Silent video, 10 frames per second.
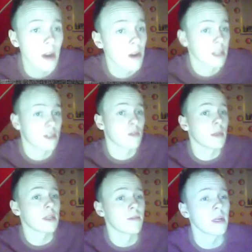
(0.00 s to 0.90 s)
okay, good, let's
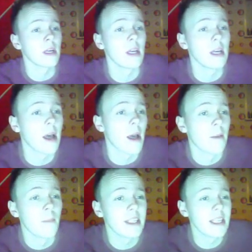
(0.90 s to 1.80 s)
go to my team.
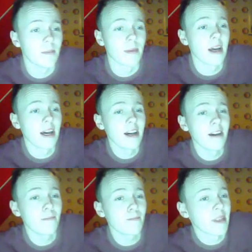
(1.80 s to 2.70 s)
My team,
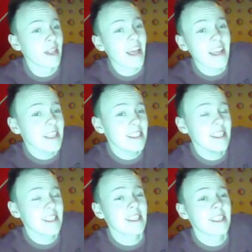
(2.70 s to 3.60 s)
like I
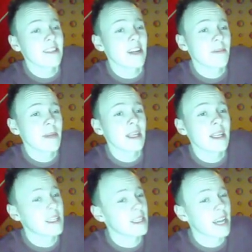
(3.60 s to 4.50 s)
said, this is gonna
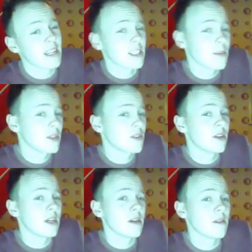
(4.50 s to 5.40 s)
be kind of
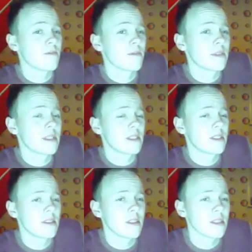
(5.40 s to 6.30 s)
similar to the
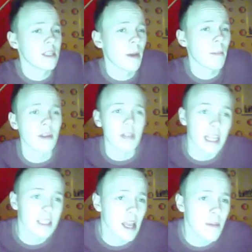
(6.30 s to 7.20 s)
team I
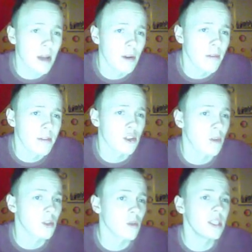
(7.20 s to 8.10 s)
brought last time. I do have
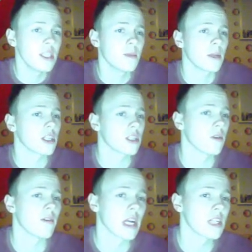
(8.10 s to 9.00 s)
some switches,
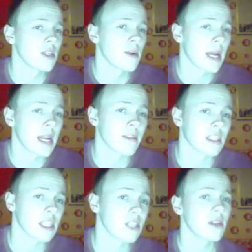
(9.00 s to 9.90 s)
because I do have a Raichu now and I
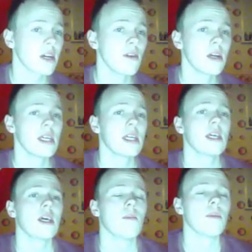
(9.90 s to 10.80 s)
have a Scissor now,
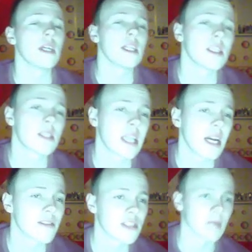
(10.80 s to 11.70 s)
but
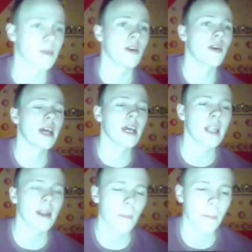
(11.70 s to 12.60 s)
it's kind of similar,
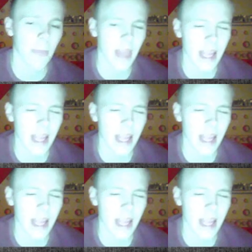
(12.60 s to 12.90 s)
and